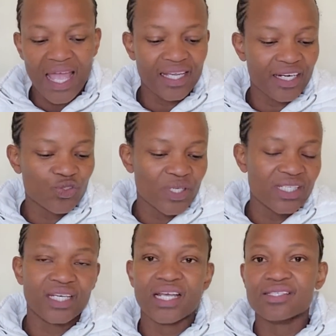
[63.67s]
I
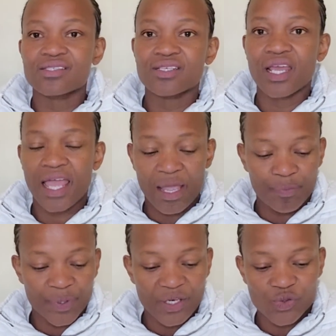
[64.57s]
graduated last year,
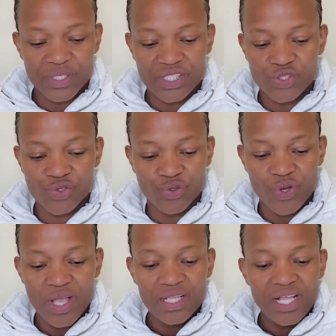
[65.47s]
April
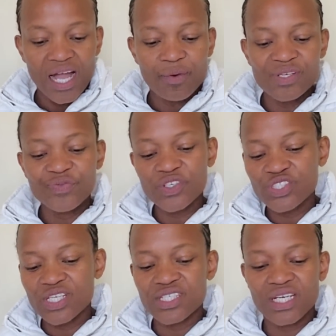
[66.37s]
22. I was
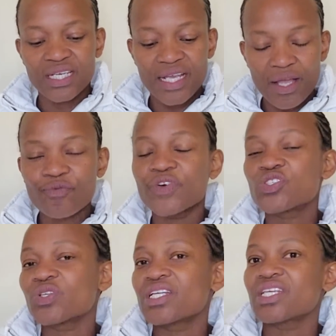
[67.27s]
fortunate
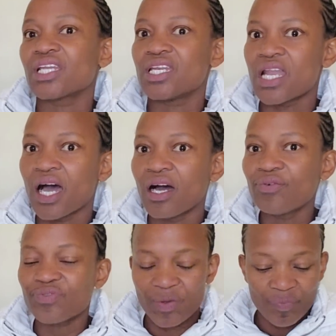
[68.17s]

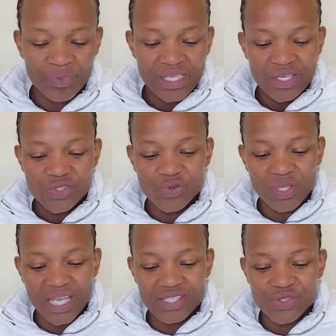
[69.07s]
enough to
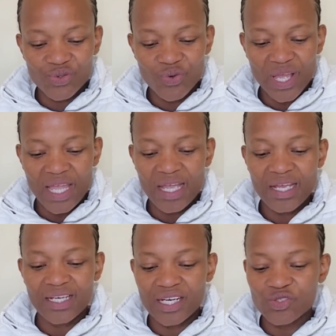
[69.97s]
get to
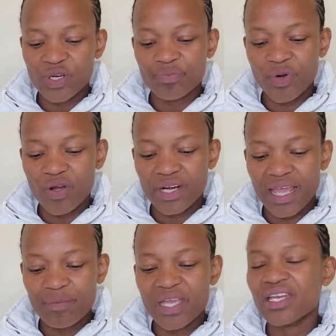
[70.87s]
a graduate
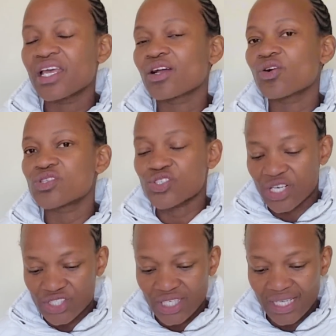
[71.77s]
program in a
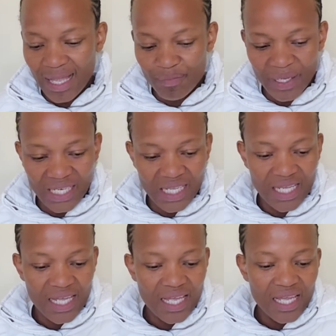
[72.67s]
construction
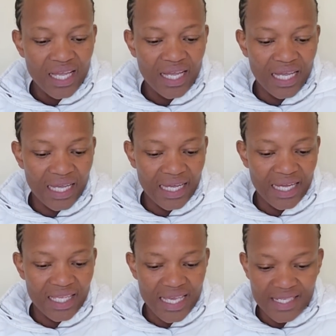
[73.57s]
company.
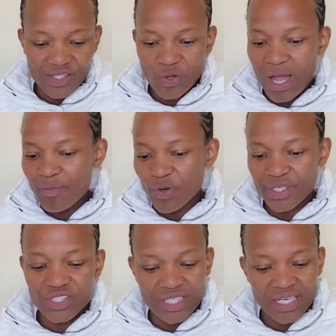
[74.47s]
So I'm
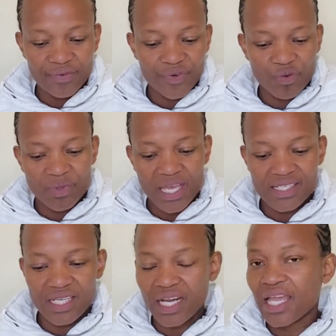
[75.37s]
originally from
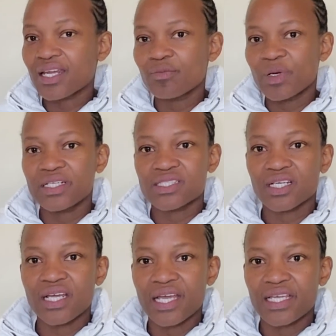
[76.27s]
KZN, but
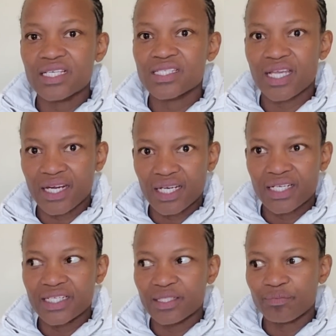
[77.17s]
he's
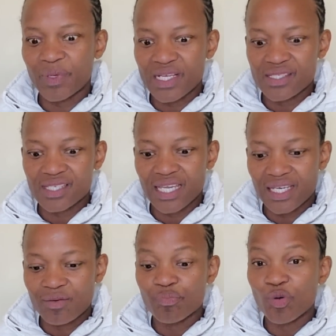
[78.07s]
currently based
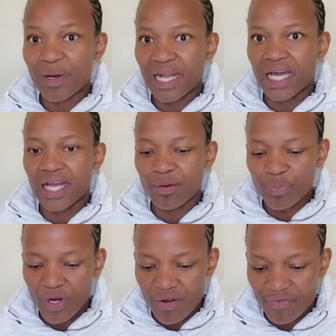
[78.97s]
in Mpumalanga
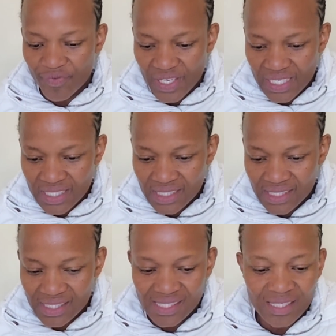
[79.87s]

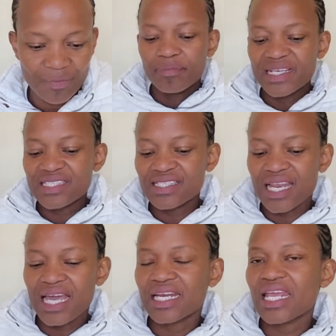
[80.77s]
province. Basic
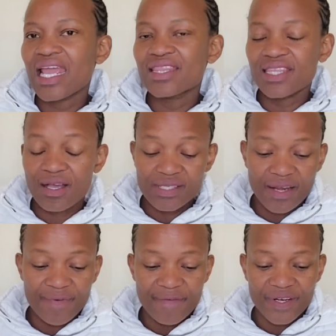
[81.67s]
salary,
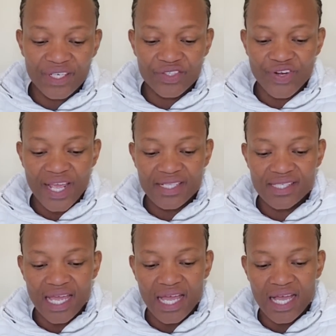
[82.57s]
8,500
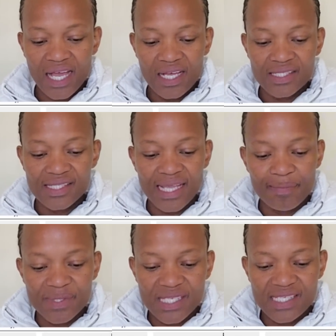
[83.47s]
rand.
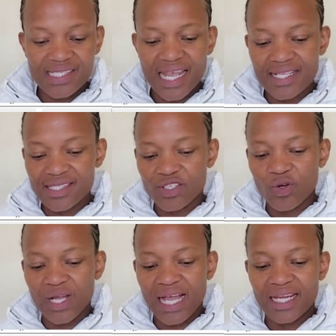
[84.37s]
Subsistence,
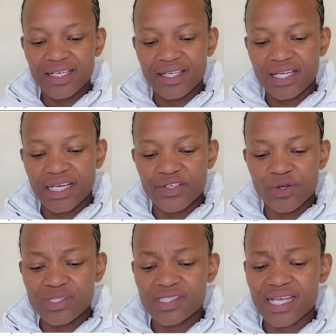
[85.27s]
local,
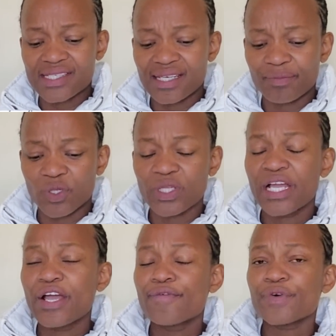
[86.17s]
not taxable,
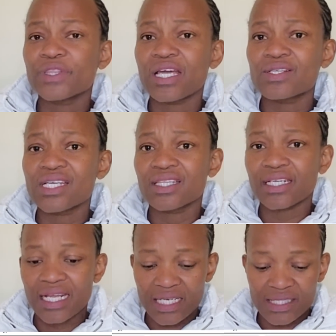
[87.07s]

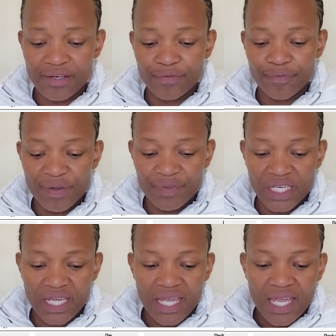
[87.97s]

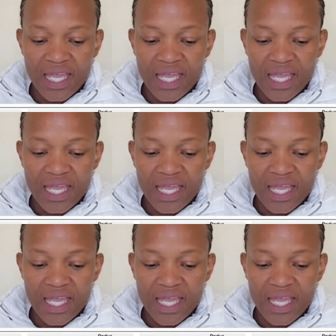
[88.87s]
4,350.